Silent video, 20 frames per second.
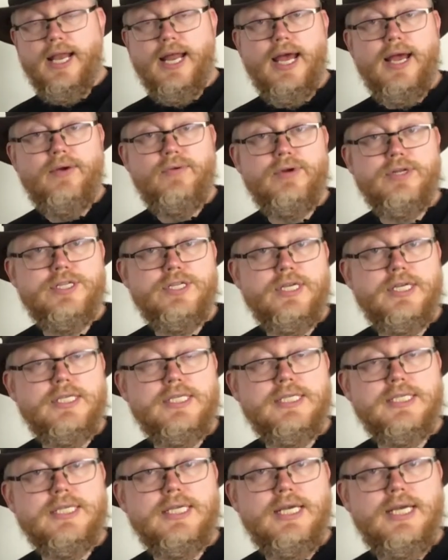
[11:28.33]

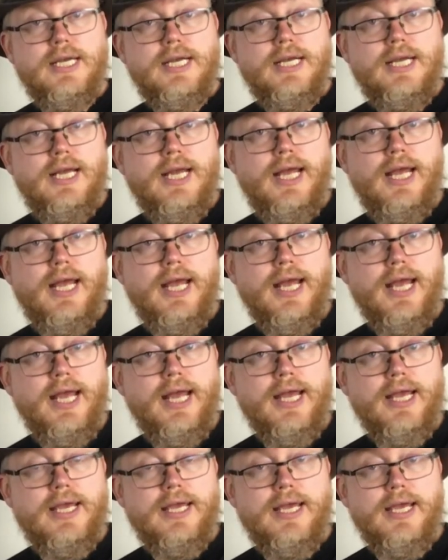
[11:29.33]
languages
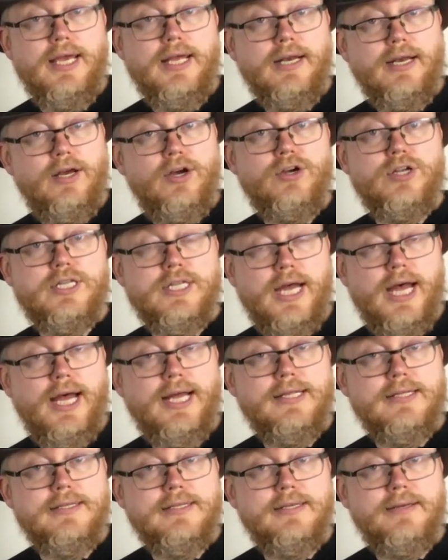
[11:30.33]
he looked
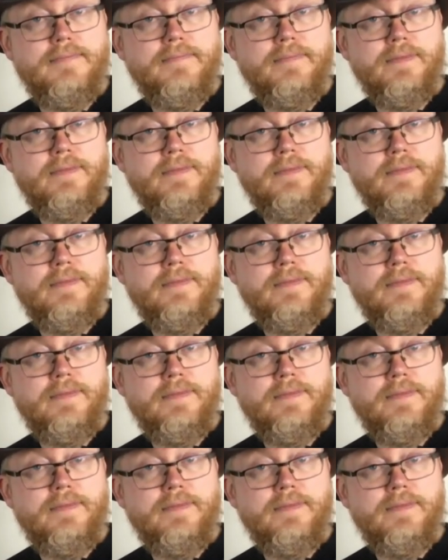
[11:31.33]
at.